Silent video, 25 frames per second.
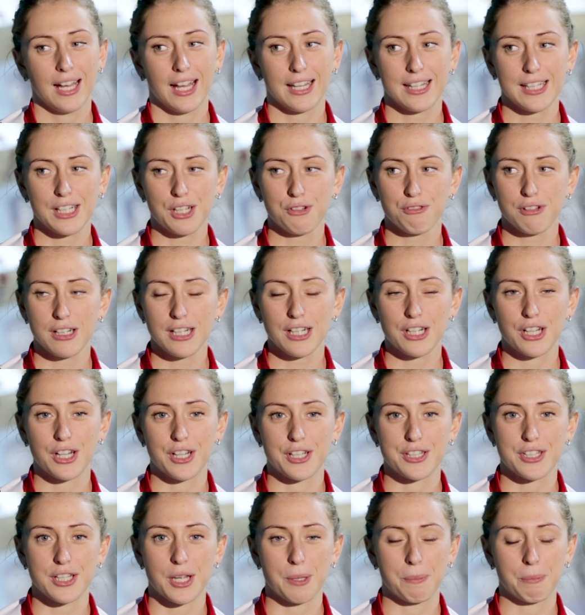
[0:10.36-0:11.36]
I think I
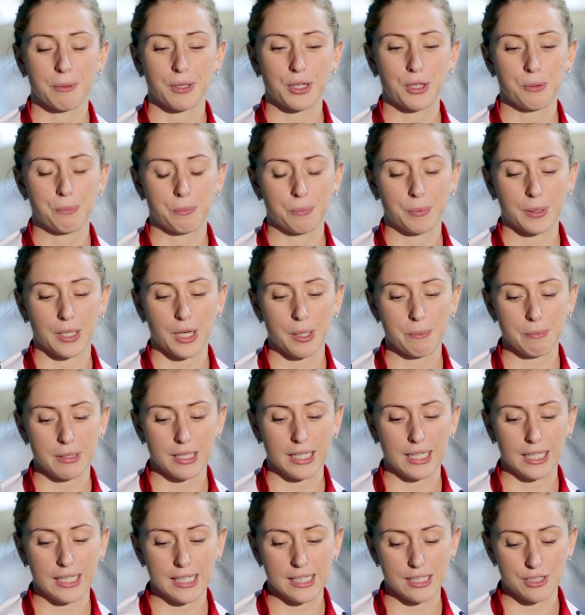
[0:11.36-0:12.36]
realised I could become
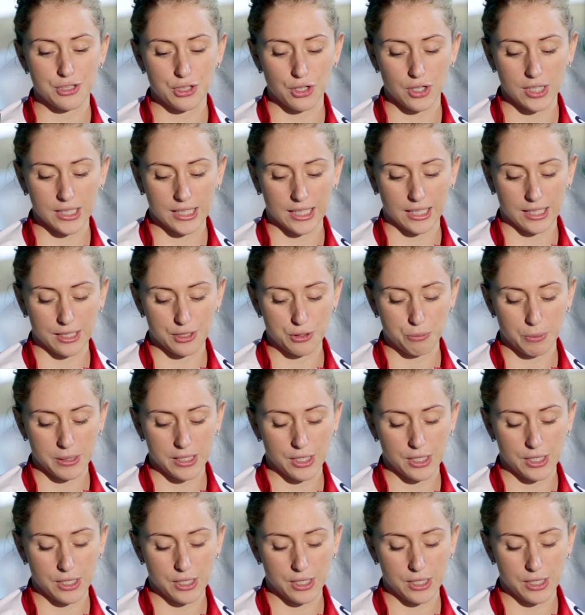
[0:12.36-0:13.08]
an elite cyclist